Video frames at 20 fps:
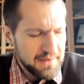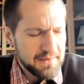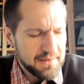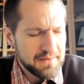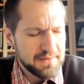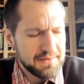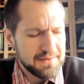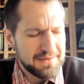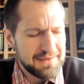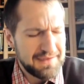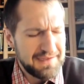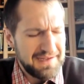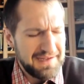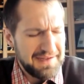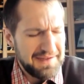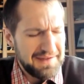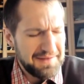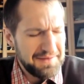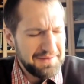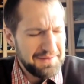
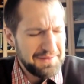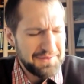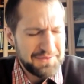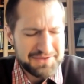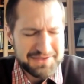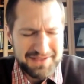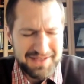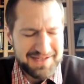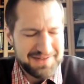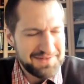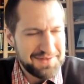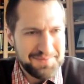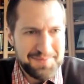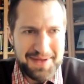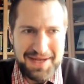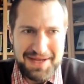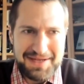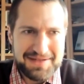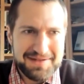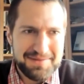there's a lot of
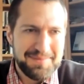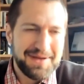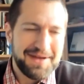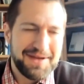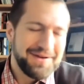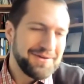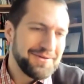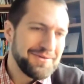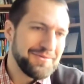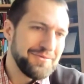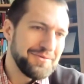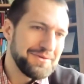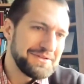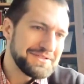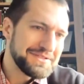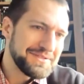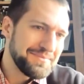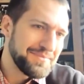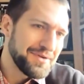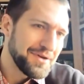debate about what's the
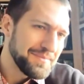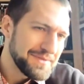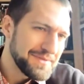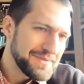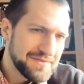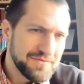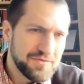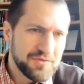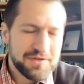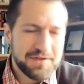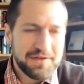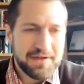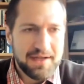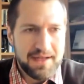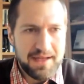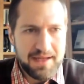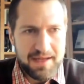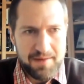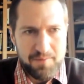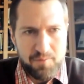purpose of war
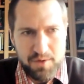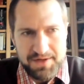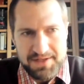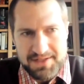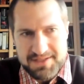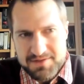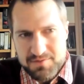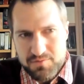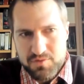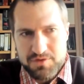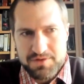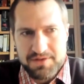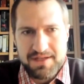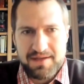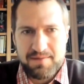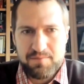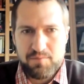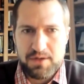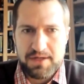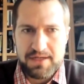game, what is a war game,
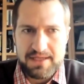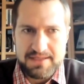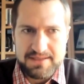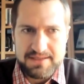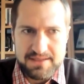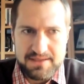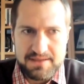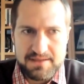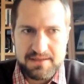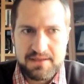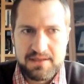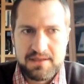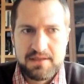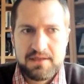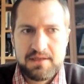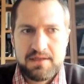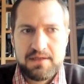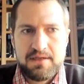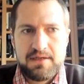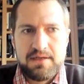what isn't.
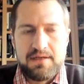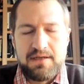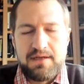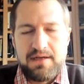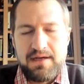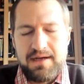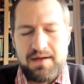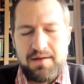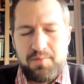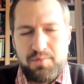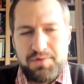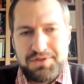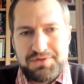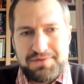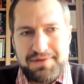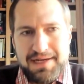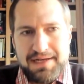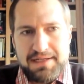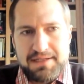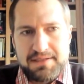We
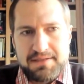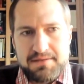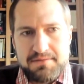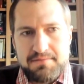try to,